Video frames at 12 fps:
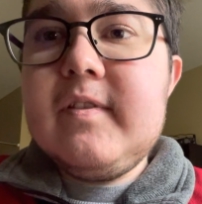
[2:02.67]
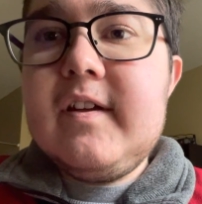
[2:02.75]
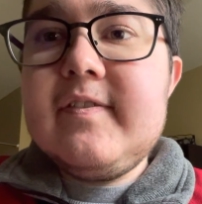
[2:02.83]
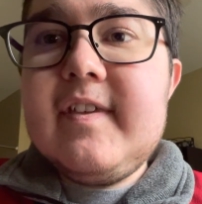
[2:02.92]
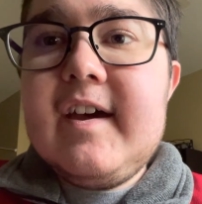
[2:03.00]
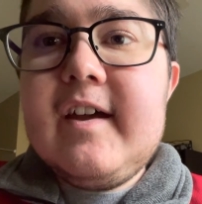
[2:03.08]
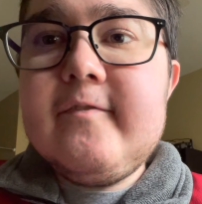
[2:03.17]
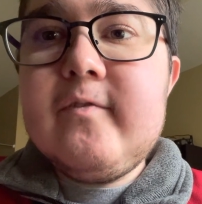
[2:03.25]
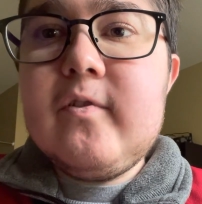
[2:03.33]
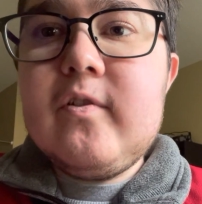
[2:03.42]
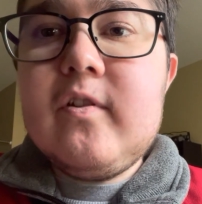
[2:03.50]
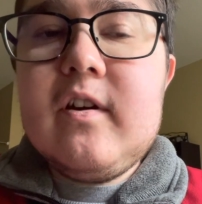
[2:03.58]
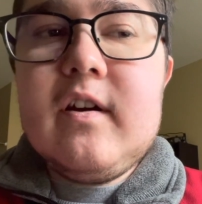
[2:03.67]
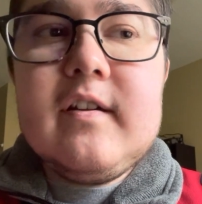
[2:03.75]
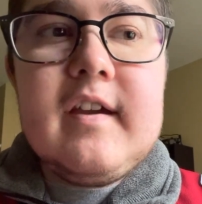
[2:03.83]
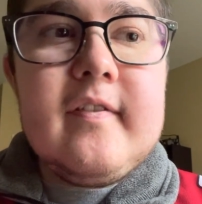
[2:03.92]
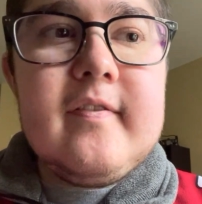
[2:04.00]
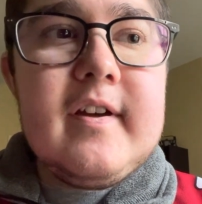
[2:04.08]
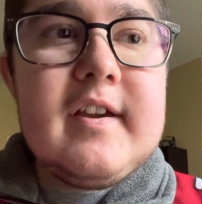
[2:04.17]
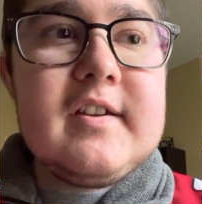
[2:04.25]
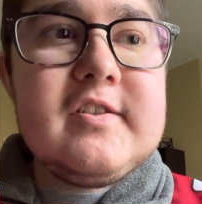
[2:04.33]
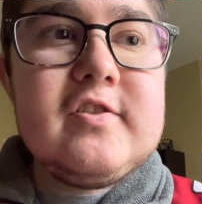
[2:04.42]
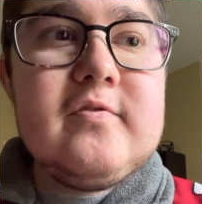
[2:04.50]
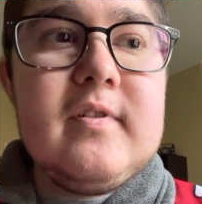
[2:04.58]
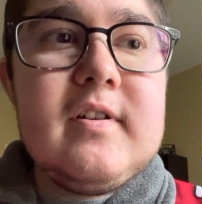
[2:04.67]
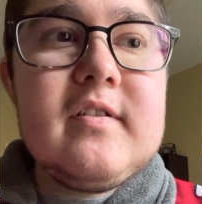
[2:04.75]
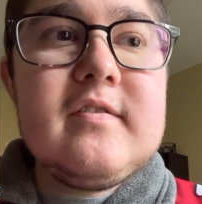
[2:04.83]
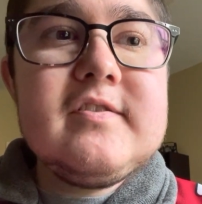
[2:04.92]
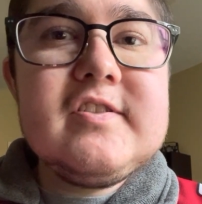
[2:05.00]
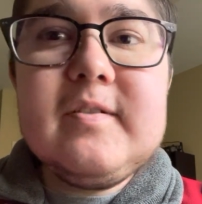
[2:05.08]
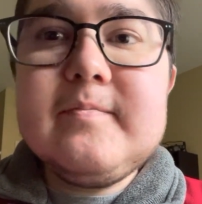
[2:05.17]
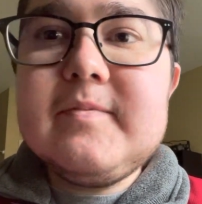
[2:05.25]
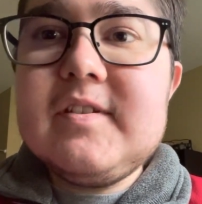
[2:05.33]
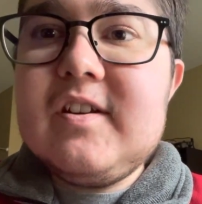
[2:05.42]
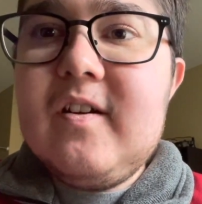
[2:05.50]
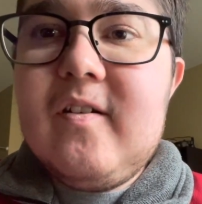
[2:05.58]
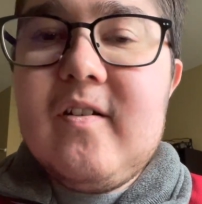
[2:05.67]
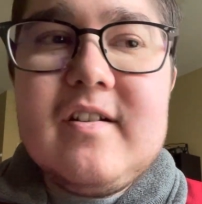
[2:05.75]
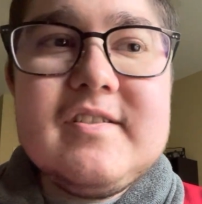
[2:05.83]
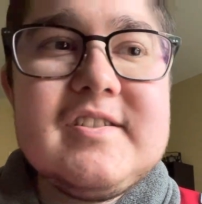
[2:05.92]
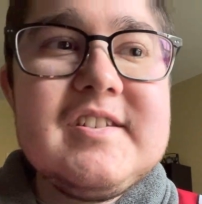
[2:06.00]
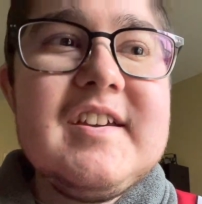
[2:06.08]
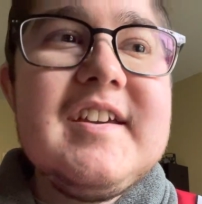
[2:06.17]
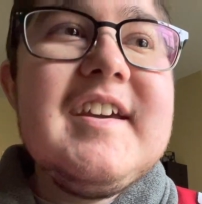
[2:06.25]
like that for uh, he had like 200 and something yards